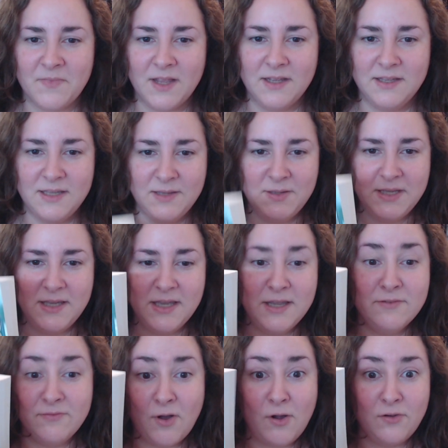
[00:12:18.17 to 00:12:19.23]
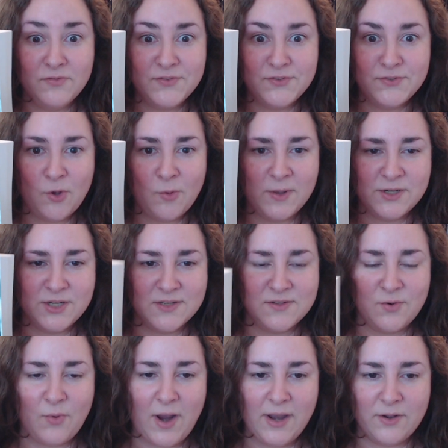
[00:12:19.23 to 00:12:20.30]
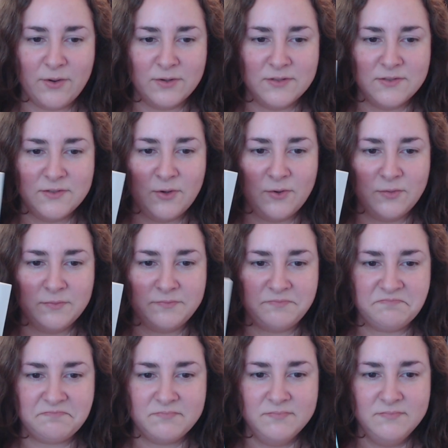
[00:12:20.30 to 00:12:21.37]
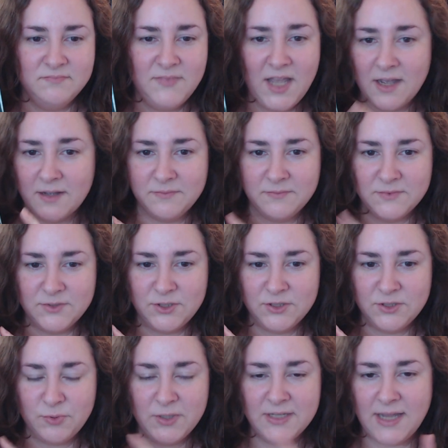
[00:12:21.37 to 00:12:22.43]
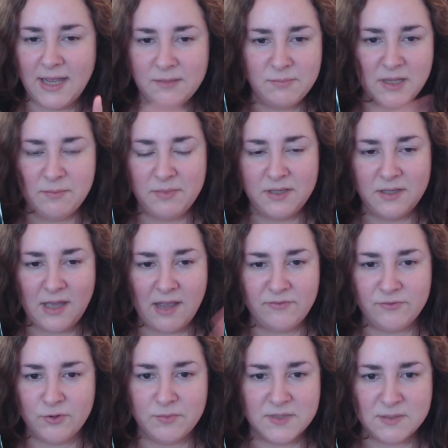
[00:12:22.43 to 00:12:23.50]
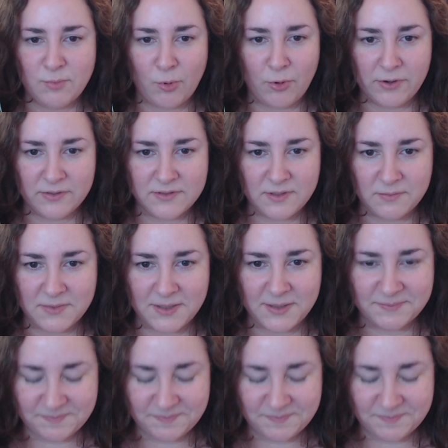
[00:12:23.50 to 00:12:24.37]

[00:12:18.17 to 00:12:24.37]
he evolved so much as a writer. So yeah, just read that maybe after Mistborn or something.